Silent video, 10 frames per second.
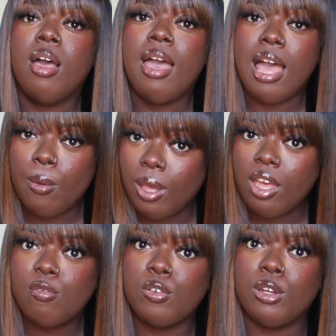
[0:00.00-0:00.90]

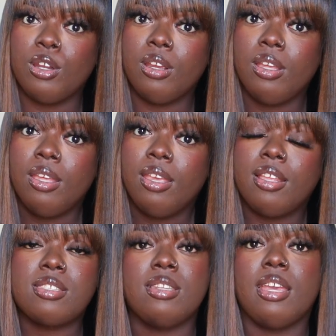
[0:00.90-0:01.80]
However,
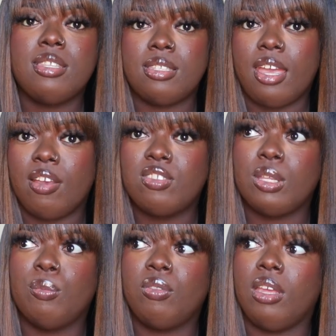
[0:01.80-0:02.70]
it's nice to have
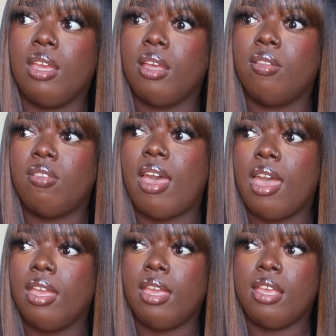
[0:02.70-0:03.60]
something
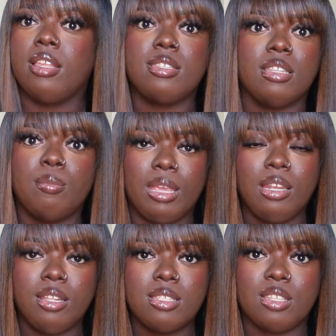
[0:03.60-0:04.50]
that aids in the
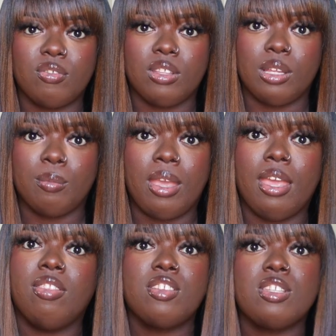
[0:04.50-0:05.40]
maintenance of them.
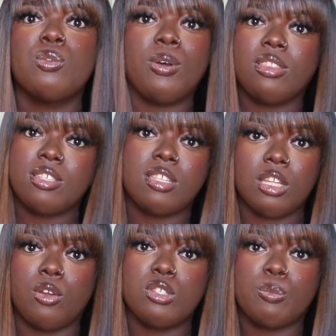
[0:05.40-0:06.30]
And this is what the
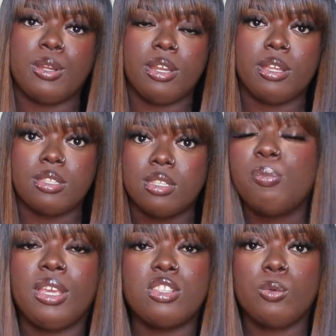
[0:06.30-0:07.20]
silicone spray does
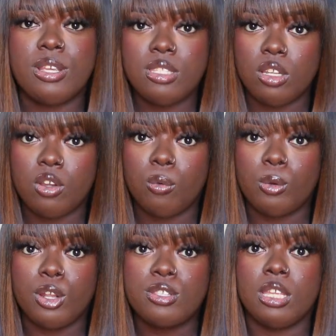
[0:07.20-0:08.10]
because the way silicone
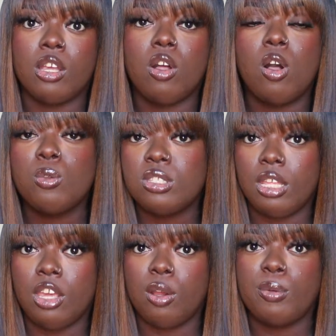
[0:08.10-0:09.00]
works, it coats the
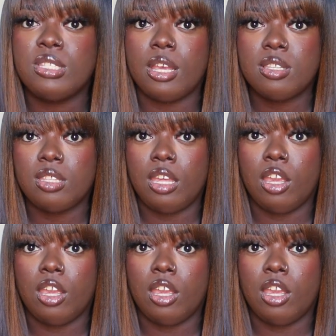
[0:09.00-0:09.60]
hair, protects the